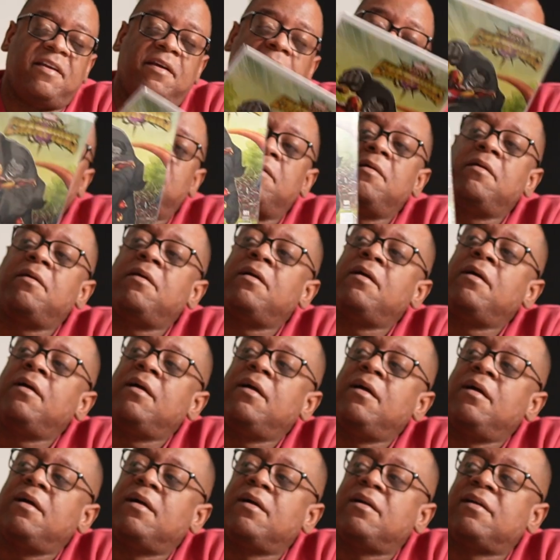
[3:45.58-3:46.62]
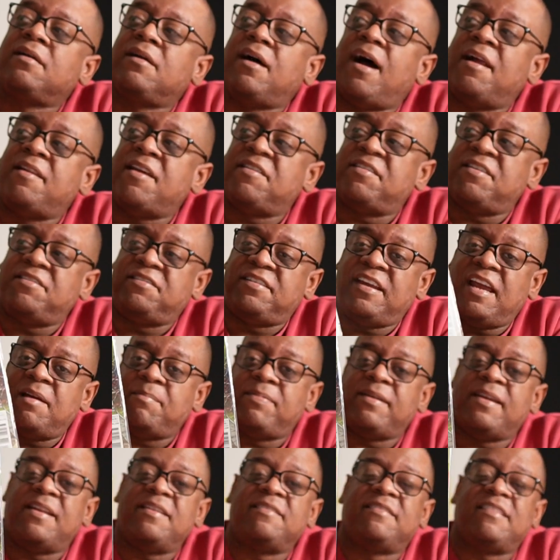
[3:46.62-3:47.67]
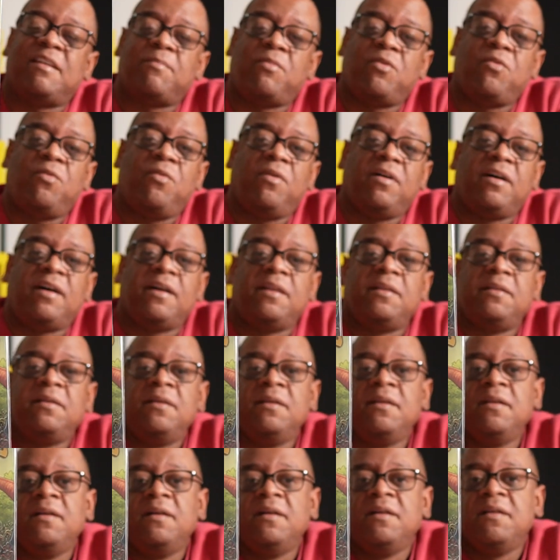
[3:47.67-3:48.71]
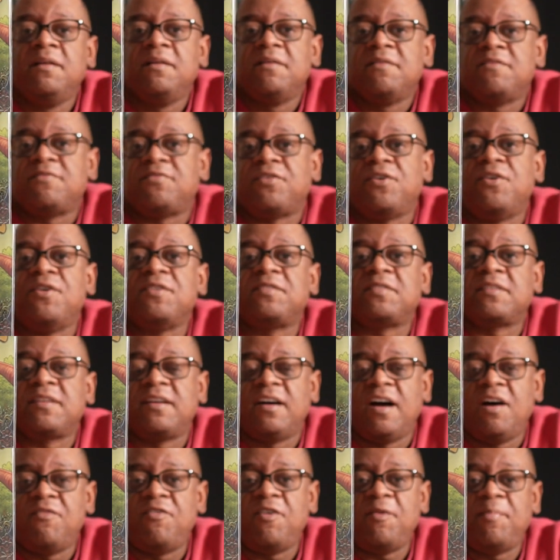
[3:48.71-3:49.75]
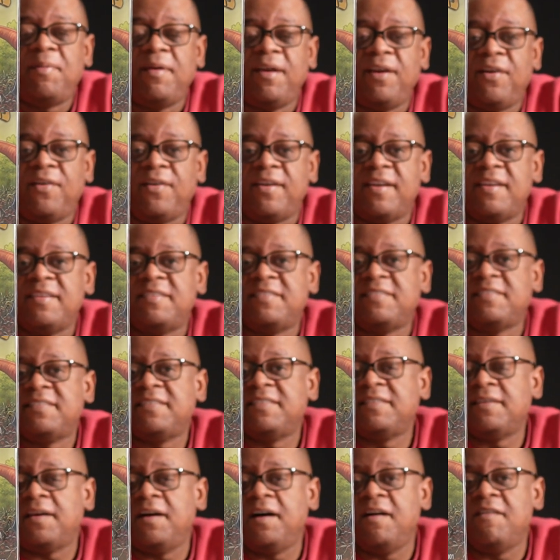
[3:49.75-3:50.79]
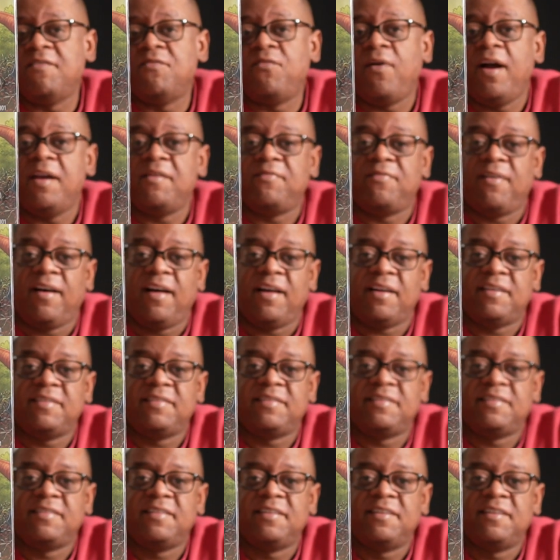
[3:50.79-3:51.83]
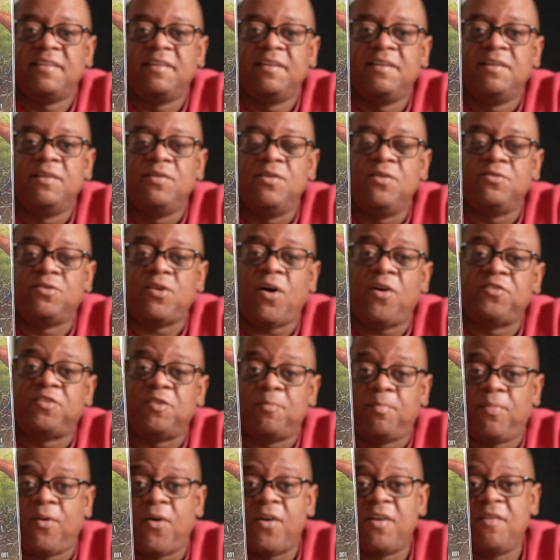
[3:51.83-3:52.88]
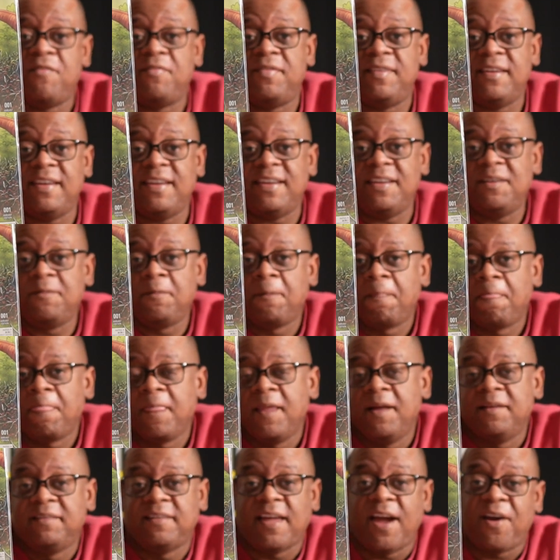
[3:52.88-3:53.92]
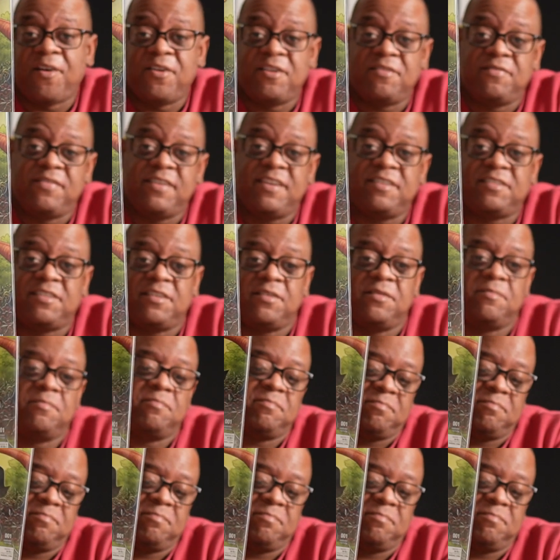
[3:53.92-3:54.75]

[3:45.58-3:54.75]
here Contest of Champions number 1, first cover appearance of White Fox. It was also part of the Tiger Division.